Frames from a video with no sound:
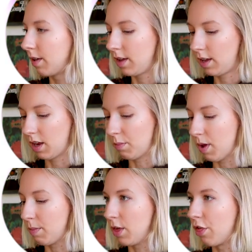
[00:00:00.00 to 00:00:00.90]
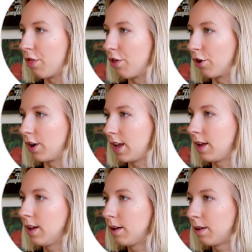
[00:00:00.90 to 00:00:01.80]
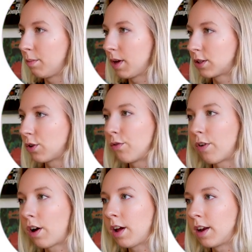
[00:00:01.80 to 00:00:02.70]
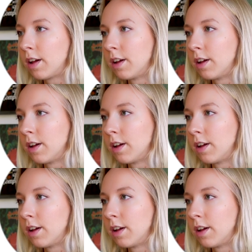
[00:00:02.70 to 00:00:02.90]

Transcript: in maybe 30 pixel font